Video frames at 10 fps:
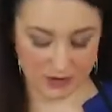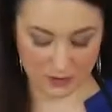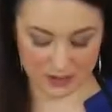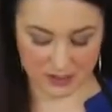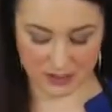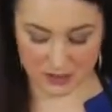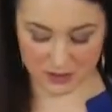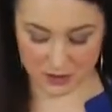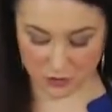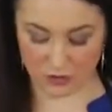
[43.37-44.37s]
There was none at
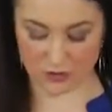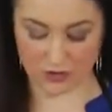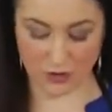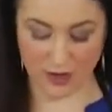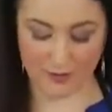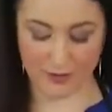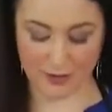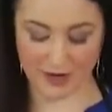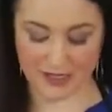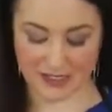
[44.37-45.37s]
the store, so I'm
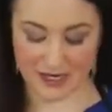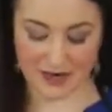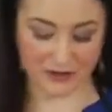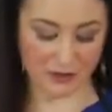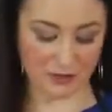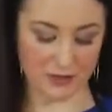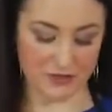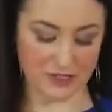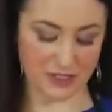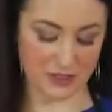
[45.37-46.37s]
improvising. I have a little bit
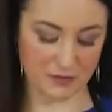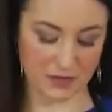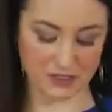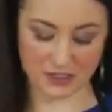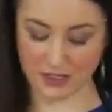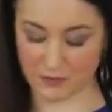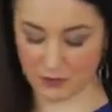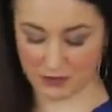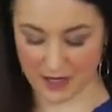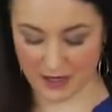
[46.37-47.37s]
of Italian parsley. I'm
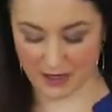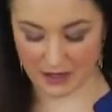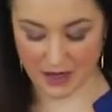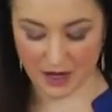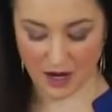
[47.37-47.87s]
throwing that in.